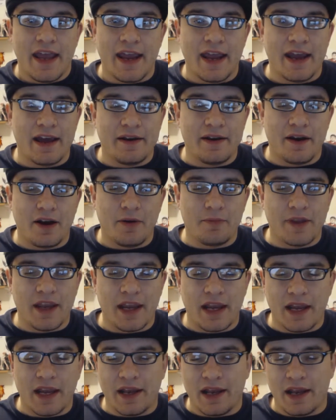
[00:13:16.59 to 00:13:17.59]
And
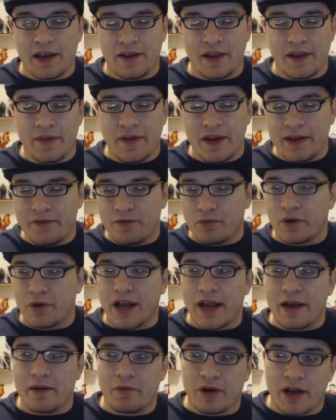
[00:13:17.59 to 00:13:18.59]
then even when
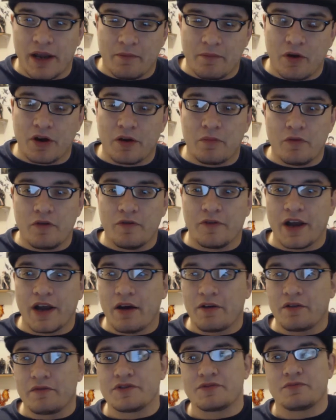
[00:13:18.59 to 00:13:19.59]
I wound up moving
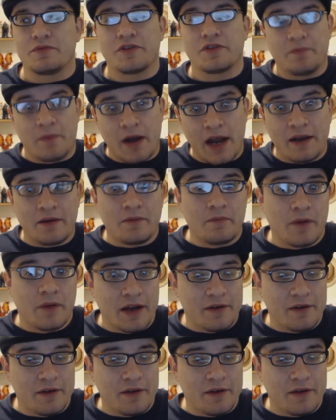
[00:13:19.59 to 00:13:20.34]
out, it was with my